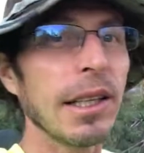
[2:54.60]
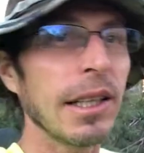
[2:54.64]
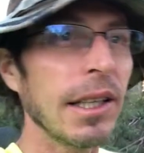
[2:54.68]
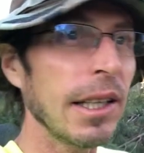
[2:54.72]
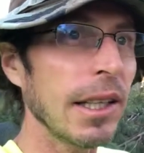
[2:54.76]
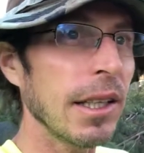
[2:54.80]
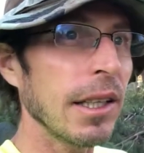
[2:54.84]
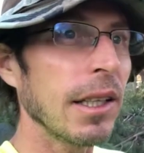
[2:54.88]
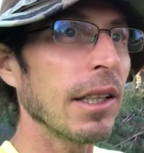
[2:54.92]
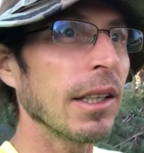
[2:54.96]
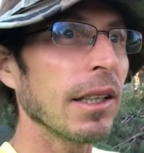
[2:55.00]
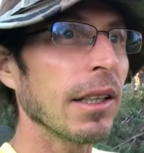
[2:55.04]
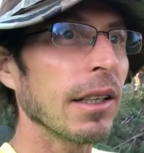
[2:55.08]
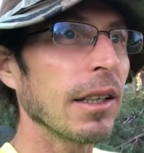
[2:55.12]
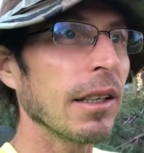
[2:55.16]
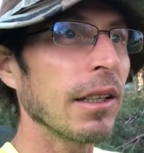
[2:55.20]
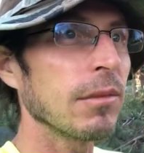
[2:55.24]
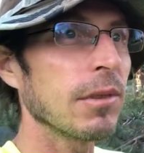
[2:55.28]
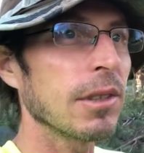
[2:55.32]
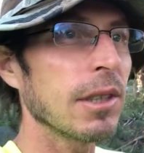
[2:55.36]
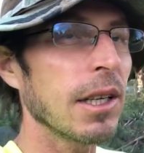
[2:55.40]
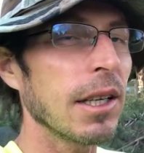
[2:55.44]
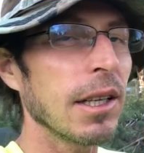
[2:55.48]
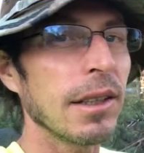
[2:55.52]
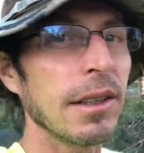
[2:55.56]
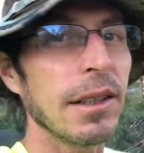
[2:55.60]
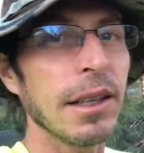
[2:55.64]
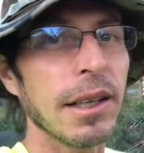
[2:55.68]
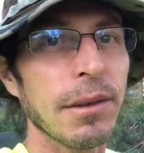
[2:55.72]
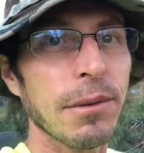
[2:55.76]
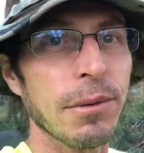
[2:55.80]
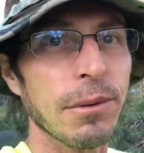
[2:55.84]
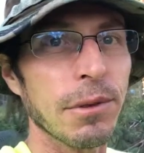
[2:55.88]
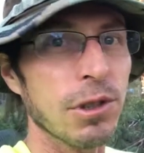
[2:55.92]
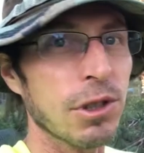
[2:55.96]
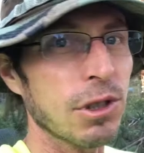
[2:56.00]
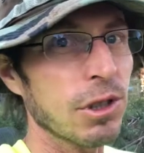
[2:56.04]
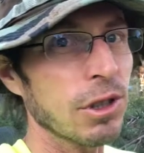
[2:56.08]
he said that
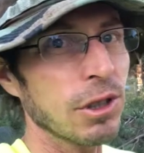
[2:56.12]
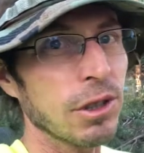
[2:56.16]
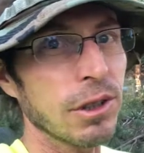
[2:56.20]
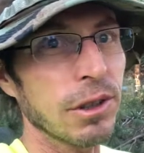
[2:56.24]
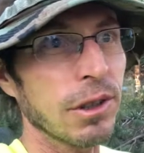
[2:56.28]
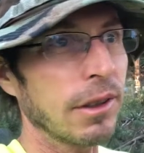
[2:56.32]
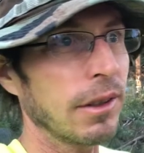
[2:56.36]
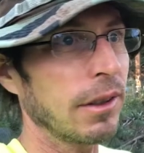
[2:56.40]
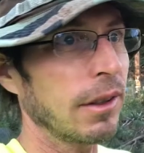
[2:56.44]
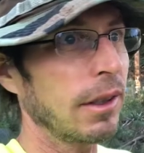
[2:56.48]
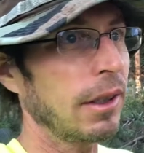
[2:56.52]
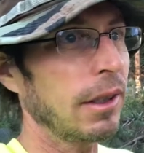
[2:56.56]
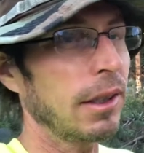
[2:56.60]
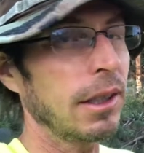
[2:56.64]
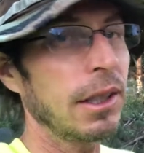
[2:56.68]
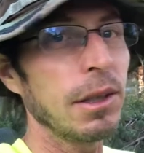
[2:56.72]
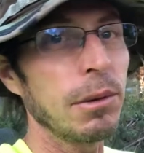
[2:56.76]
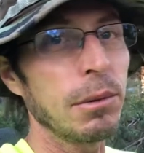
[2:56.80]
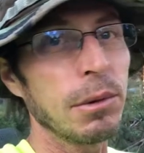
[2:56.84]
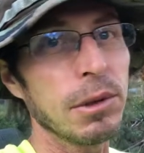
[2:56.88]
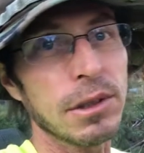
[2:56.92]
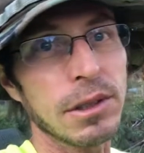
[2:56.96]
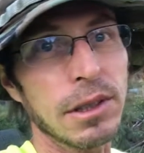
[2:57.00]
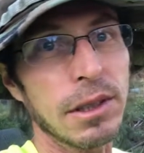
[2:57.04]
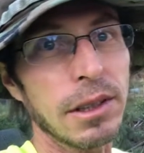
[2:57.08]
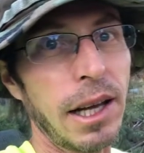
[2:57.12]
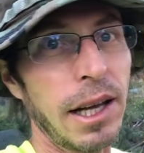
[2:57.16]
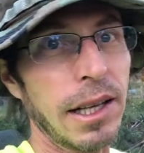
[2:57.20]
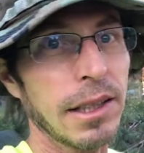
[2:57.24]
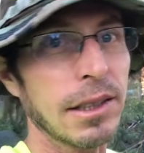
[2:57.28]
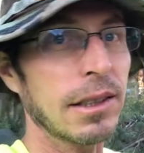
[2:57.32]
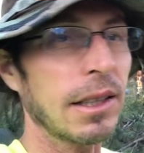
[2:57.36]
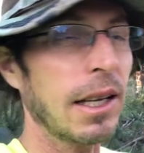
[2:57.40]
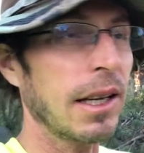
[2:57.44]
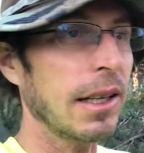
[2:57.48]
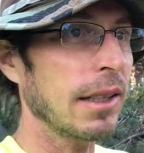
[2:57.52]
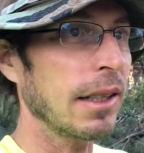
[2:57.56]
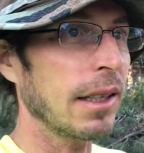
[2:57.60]
for sure that he was the
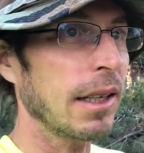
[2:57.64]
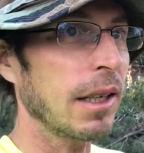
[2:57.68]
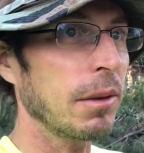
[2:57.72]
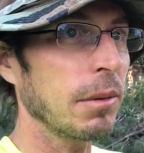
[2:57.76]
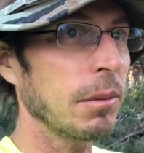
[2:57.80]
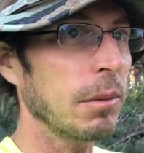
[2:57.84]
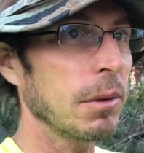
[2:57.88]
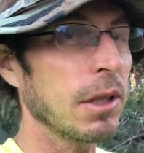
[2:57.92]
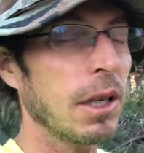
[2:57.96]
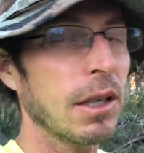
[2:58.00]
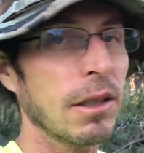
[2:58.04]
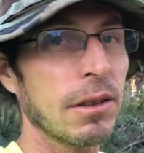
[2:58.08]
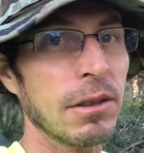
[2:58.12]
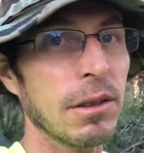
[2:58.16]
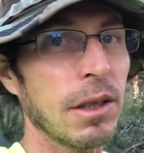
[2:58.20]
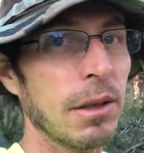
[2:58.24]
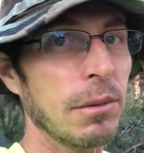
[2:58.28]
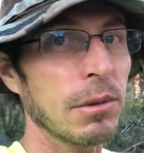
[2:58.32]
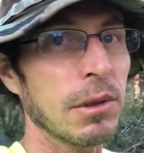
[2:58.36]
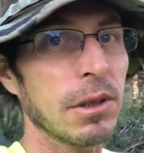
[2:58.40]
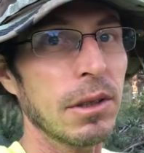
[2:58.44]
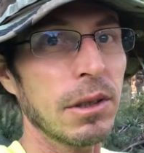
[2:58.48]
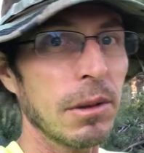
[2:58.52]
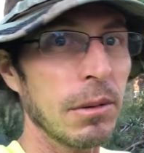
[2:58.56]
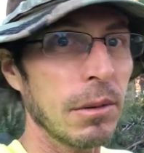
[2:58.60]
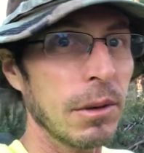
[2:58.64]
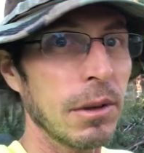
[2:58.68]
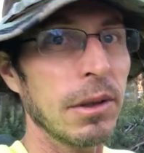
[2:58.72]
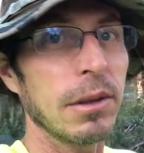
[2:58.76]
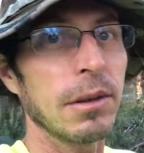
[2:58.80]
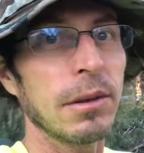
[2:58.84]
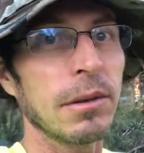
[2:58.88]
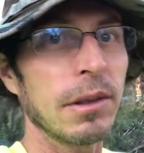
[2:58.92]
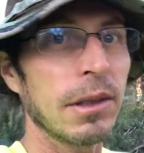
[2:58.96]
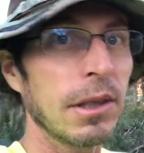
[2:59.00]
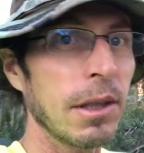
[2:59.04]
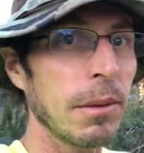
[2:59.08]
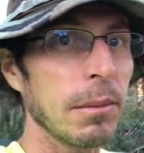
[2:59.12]
last guy that I would be talking to. I was going to
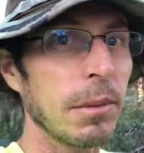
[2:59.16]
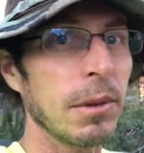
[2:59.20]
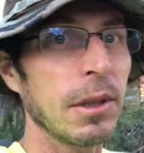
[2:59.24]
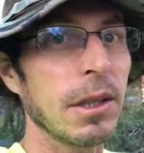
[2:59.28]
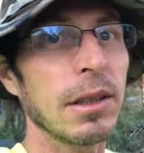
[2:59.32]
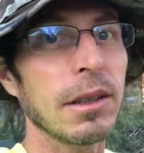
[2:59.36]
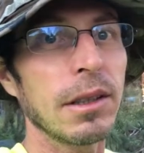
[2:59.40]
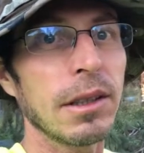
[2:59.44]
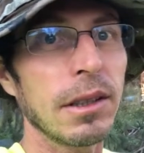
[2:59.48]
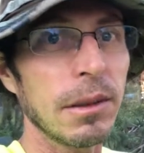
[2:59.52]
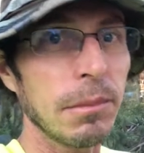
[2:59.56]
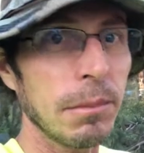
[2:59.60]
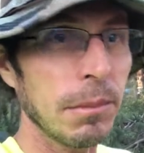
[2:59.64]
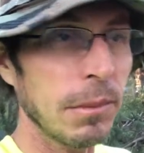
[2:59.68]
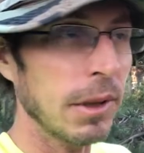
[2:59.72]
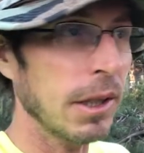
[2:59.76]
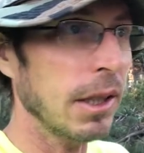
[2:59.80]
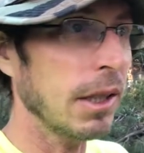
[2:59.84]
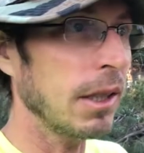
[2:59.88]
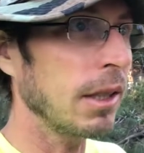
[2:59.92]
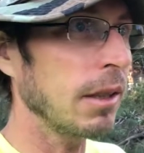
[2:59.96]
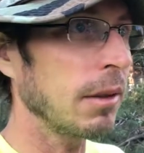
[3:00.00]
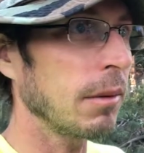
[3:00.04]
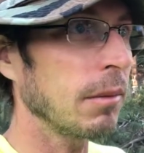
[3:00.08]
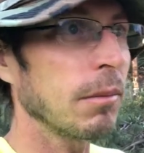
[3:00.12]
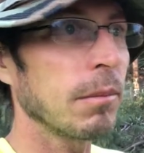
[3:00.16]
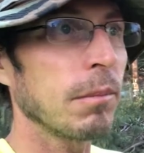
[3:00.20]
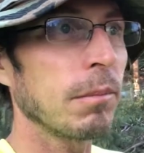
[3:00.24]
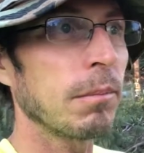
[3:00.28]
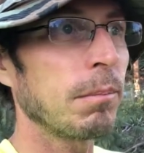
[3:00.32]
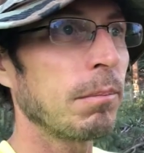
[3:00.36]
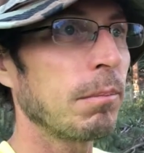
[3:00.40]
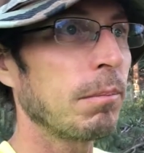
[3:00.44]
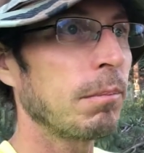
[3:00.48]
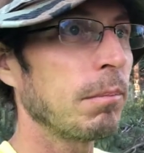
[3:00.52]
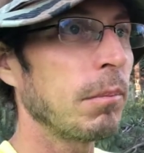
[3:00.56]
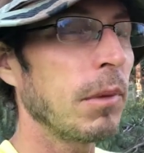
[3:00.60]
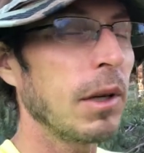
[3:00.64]
keep, keep, getting
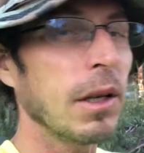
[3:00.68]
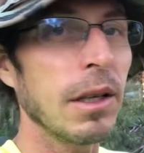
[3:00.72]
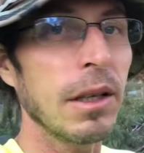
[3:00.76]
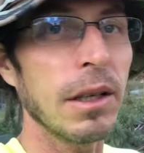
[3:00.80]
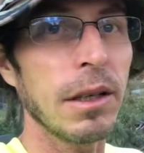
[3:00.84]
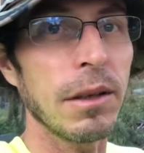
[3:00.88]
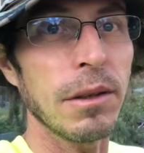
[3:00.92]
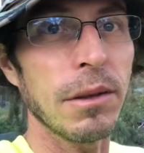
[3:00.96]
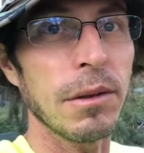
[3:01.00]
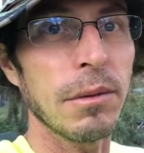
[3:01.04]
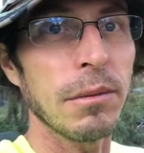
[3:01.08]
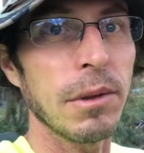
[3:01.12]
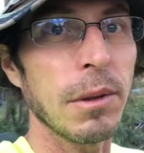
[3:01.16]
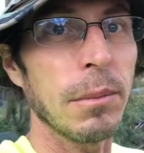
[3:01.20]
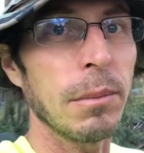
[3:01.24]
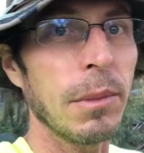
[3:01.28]
uh, the